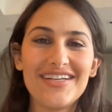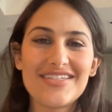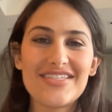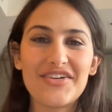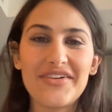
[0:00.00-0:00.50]

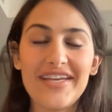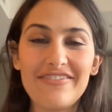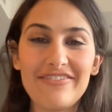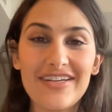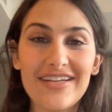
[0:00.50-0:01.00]
So
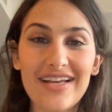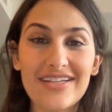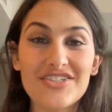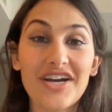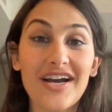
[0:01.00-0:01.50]
even a
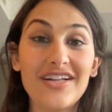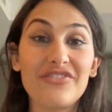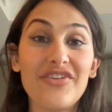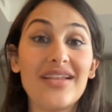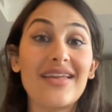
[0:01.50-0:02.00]
child
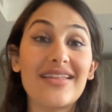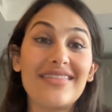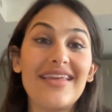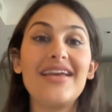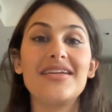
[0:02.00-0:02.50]
feeling that
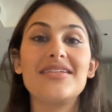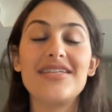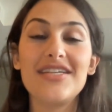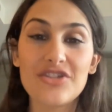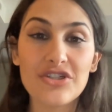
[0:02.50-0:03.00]
they could
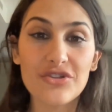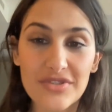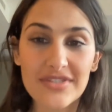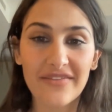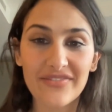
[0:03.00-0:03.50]
teach you
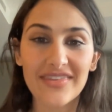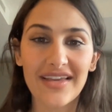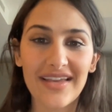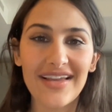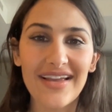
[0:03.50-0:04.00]

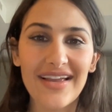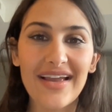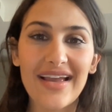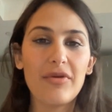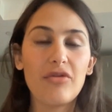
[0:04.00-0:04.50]
something
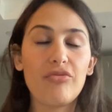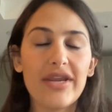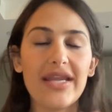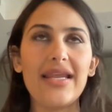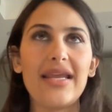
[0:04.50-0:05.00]

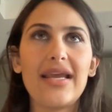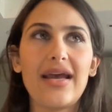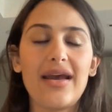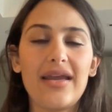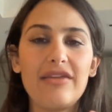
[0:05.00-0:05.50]
really
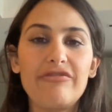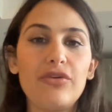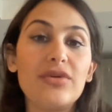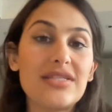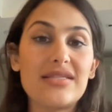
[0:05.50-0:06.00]

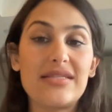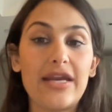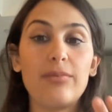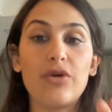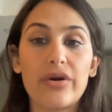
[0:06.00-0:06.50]
influences their
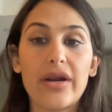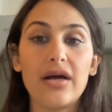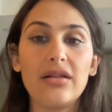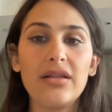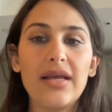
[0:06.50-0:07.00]
morale,